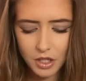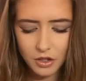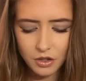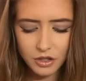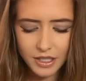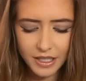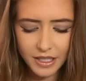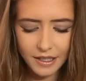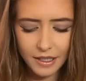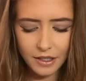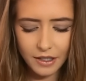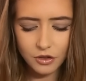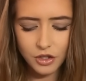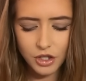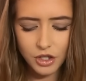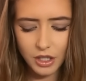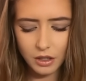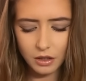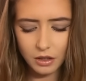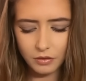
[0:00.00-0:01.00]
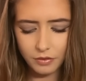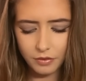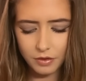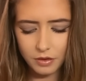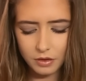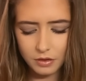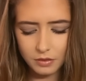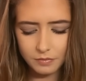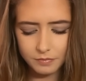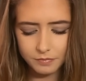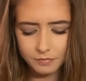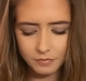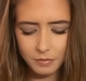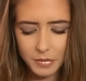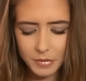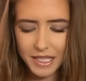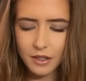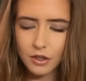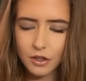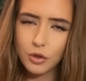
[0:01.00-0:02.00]
like an energy of
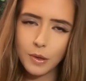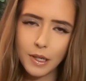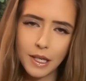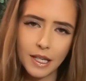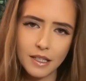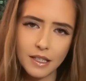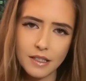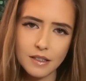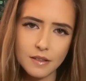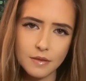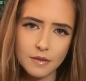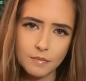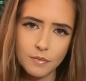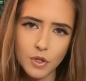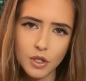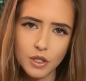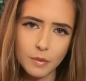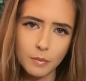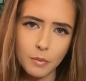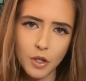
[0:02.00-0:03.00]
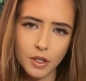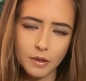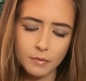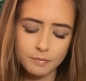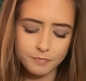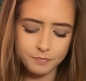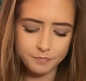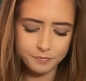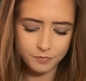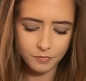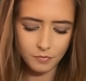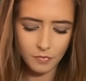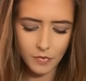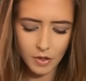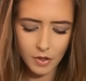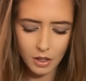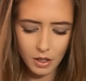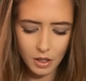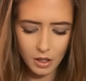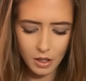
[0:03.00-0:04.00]
being too late or something.
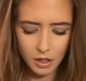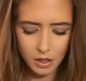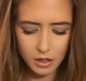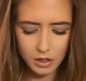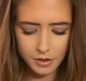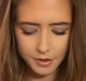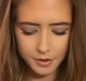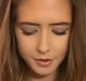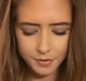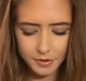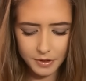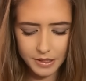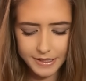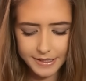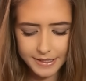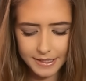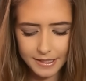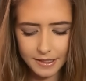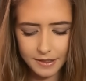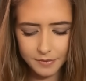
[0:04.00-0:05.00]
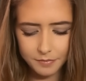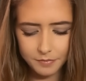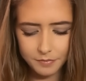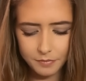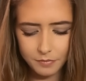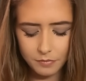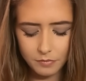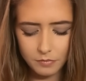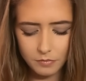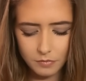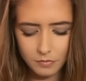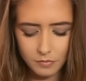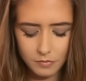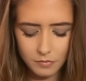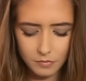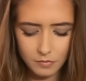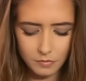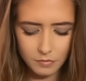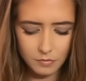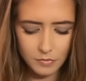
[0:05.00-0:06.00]
So let's
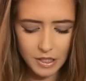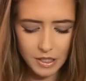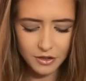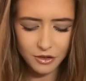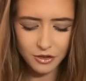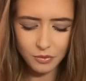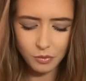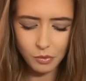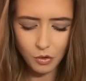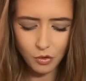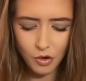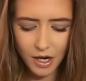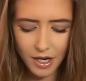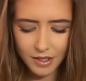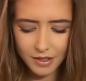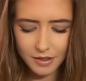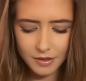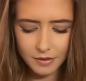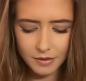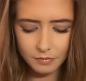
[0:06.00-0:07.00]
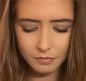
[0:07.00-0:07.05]
see. And there's regret.